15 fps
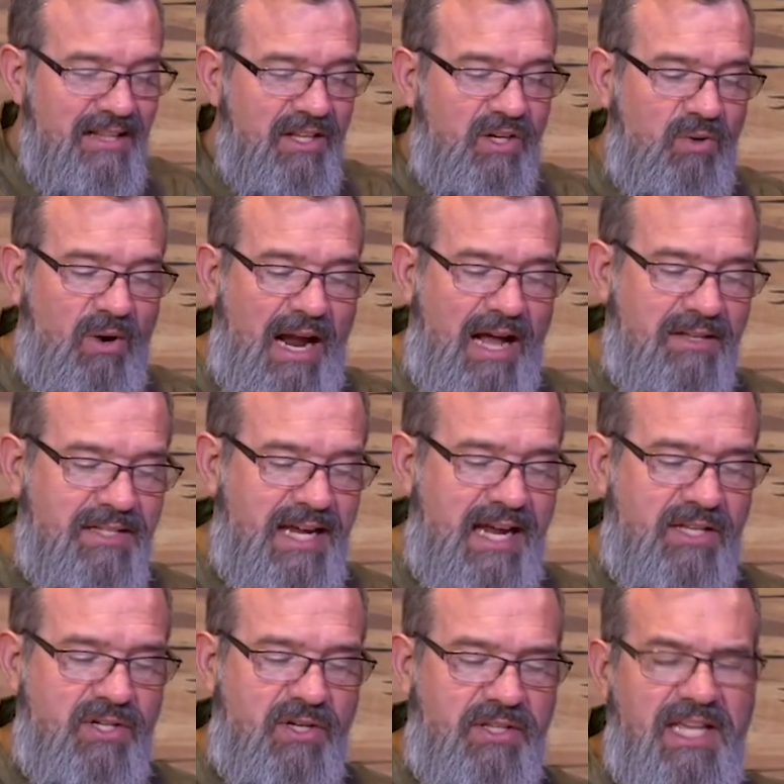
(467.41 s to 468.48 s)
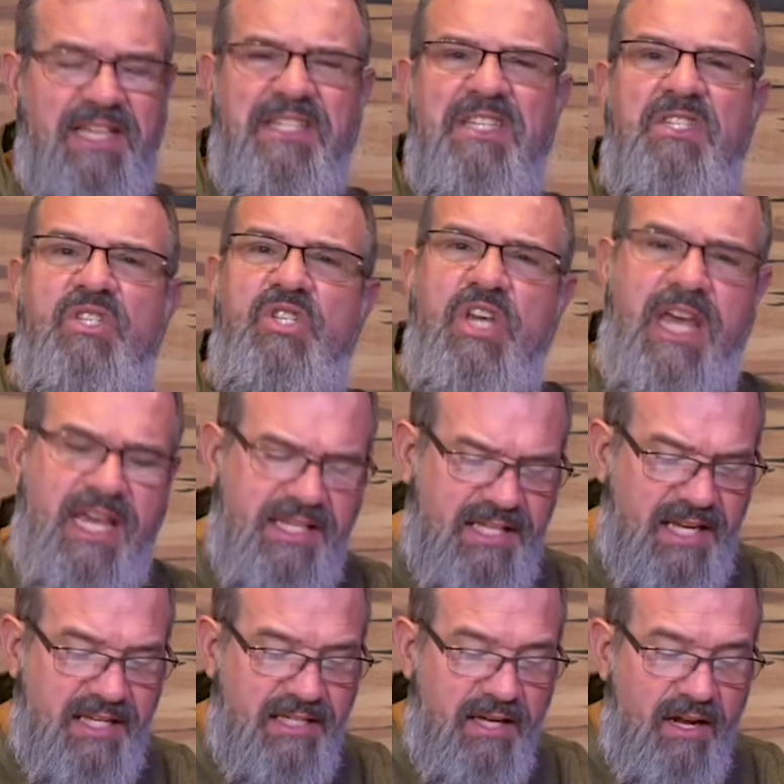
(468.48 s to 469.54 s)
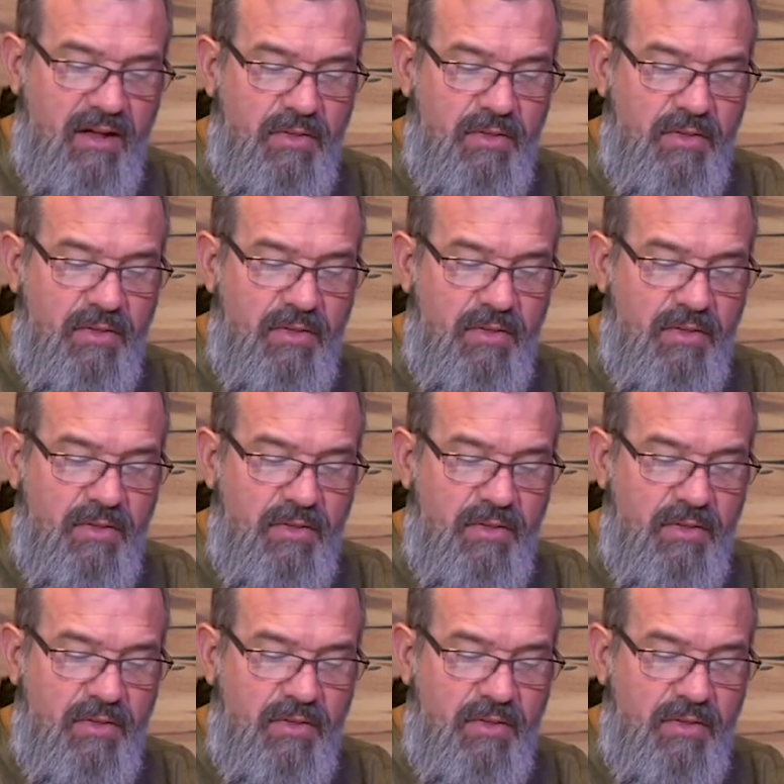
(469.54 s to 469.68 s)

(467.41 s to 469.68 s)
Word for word: The crowds answered, This is Jesus,